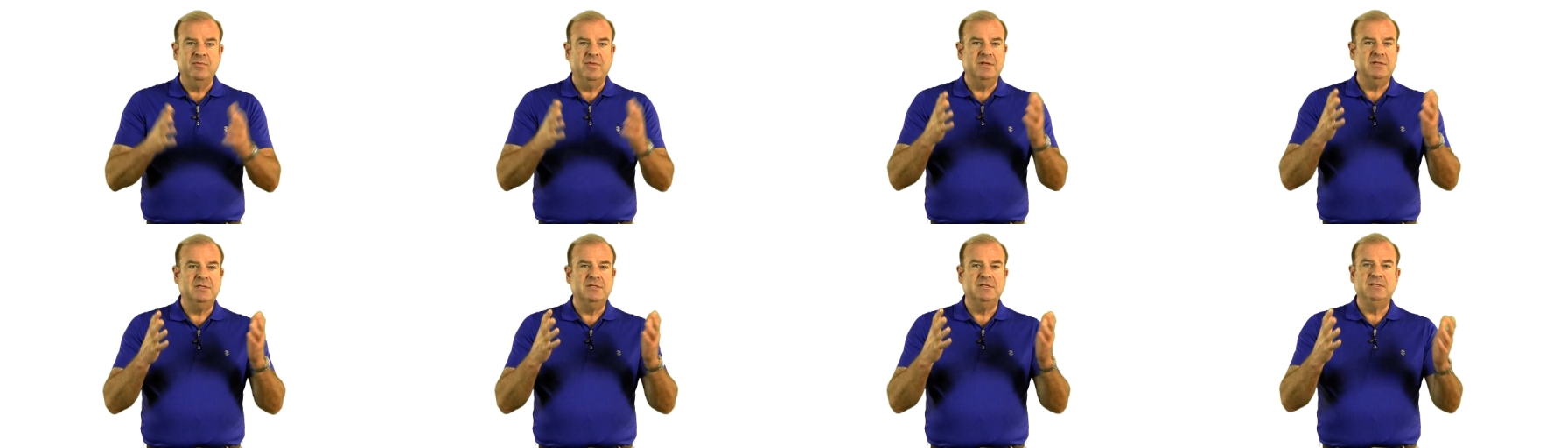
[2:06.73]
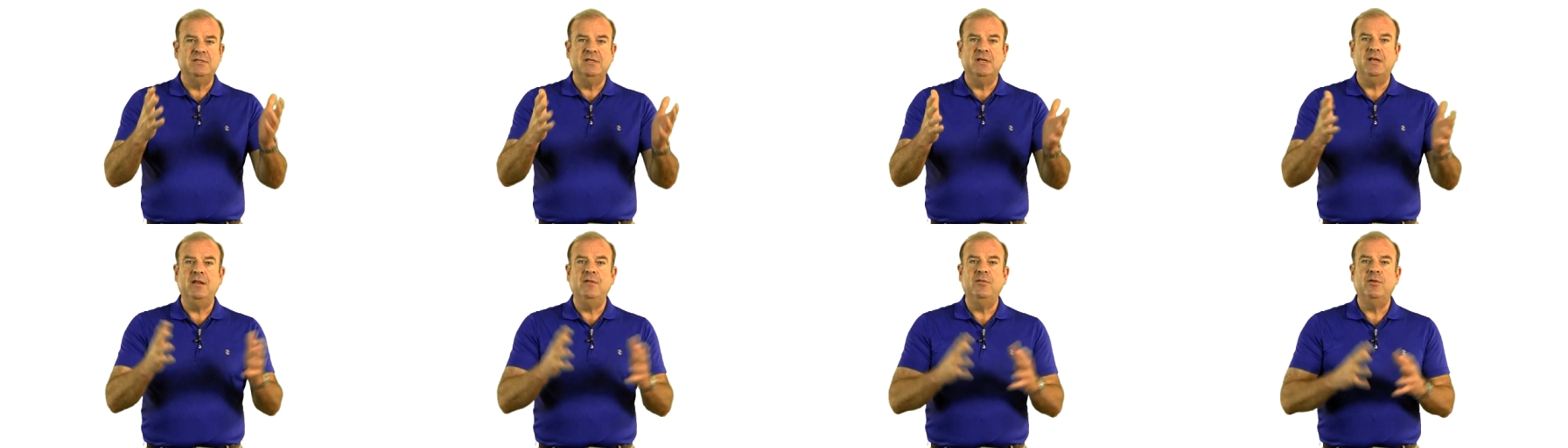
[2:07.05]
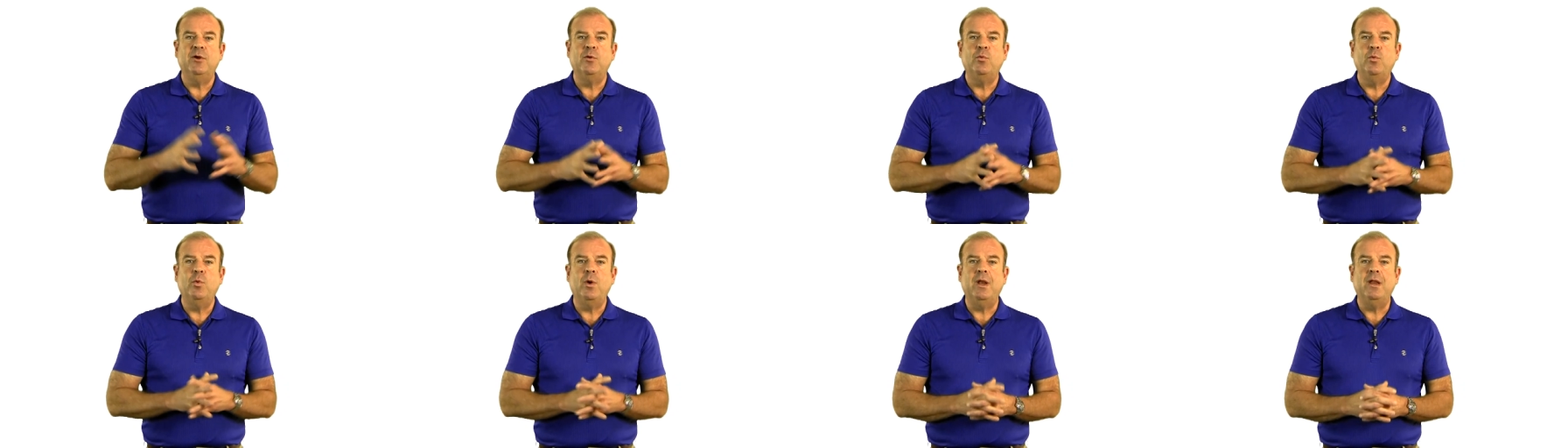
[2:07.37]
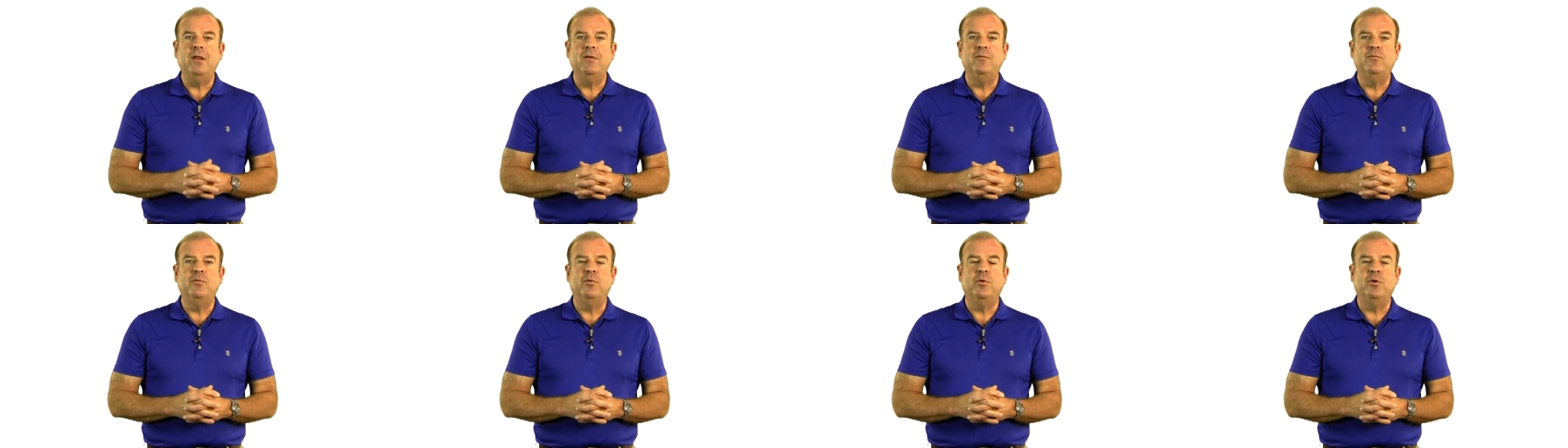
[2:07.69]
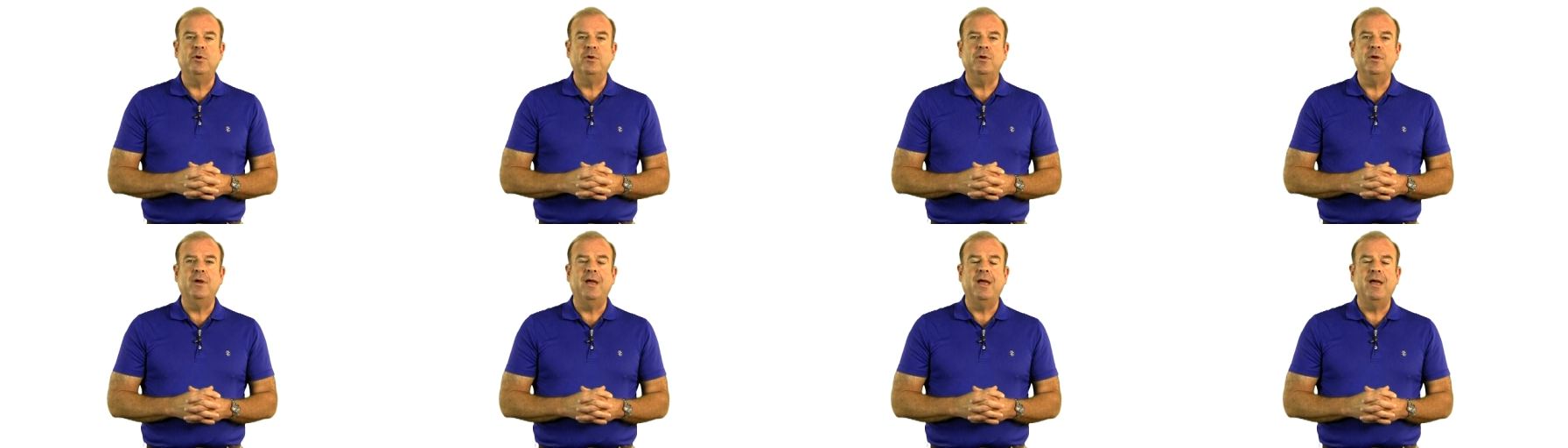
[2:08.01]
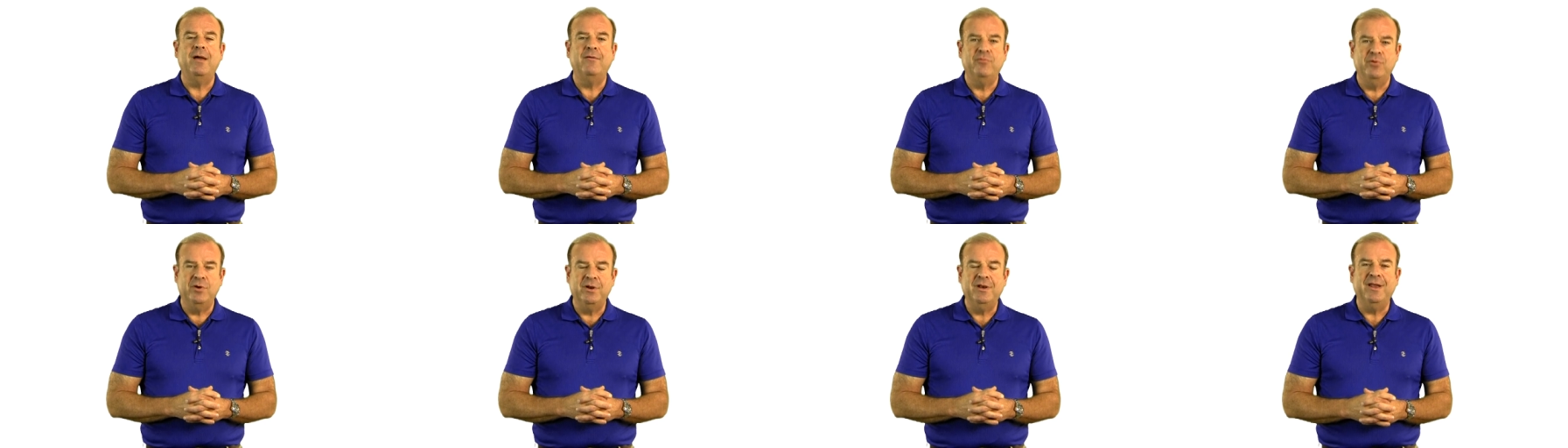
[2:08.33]
that's sitting there waiting for you
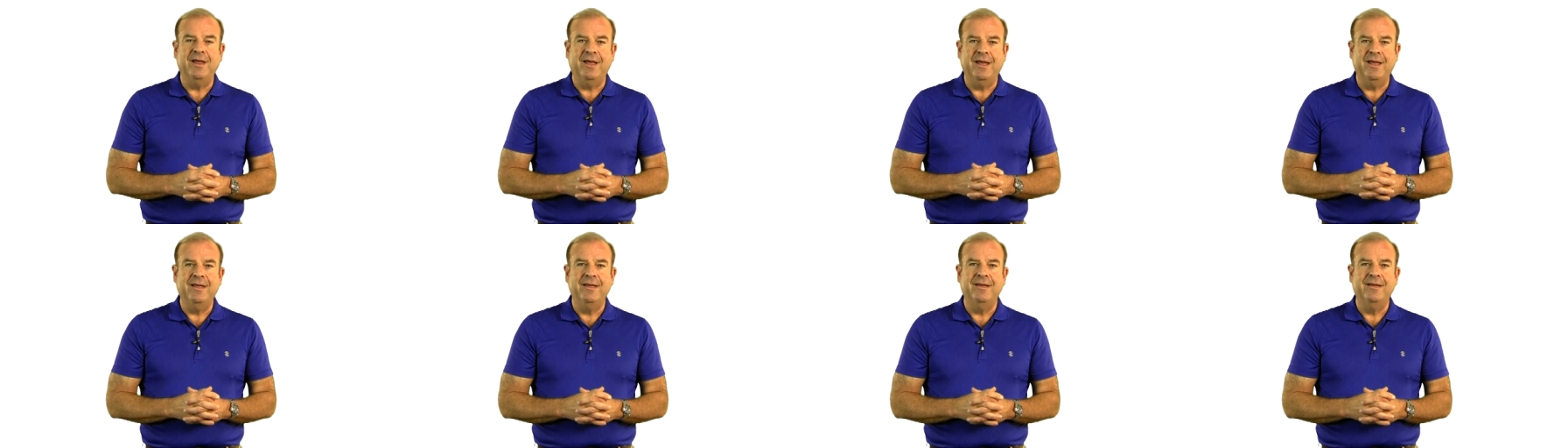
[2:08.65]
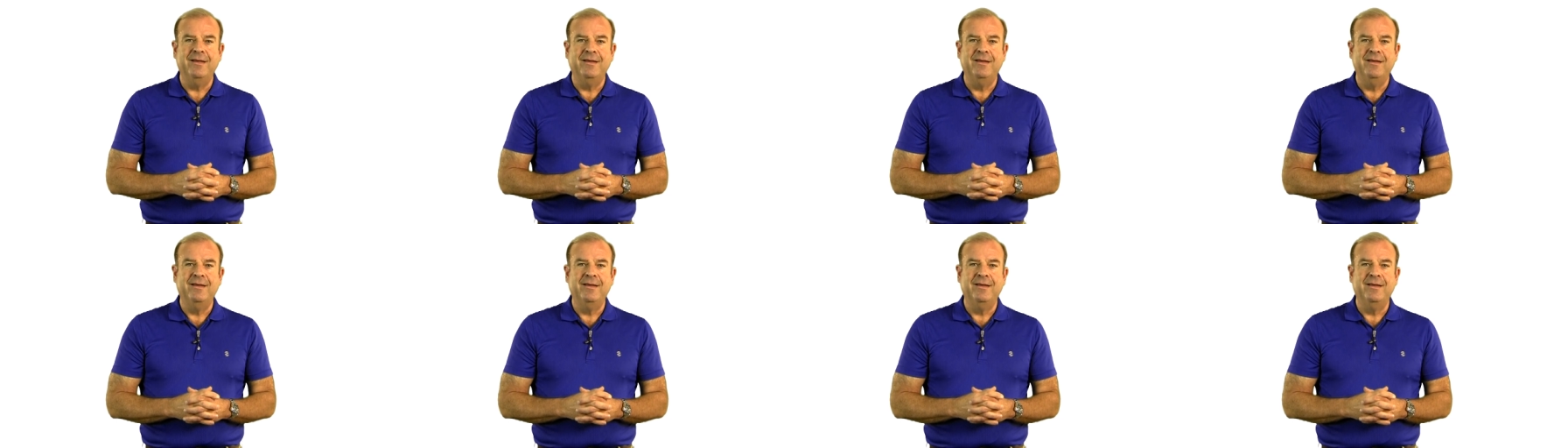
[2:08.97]
every day.